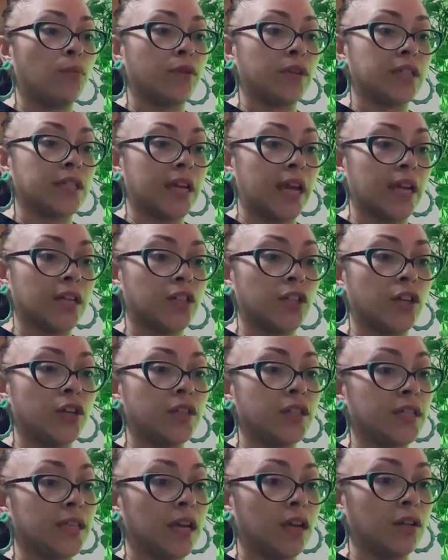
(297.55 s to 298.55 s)
protect
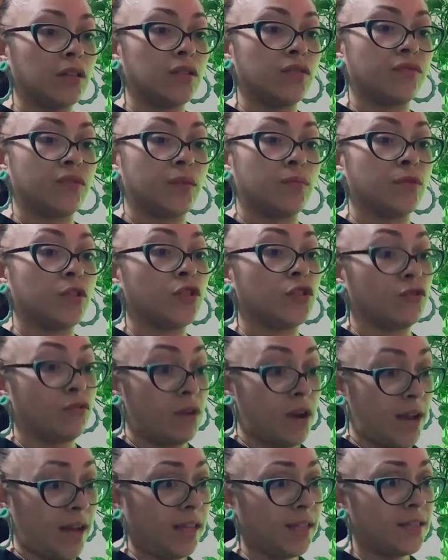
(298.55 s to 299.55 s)
your cells from
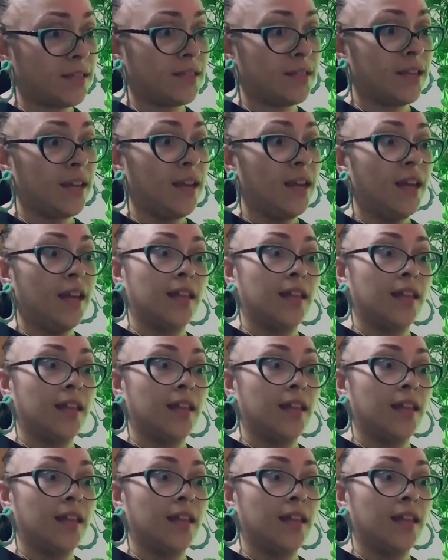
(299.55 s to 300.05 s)
stress.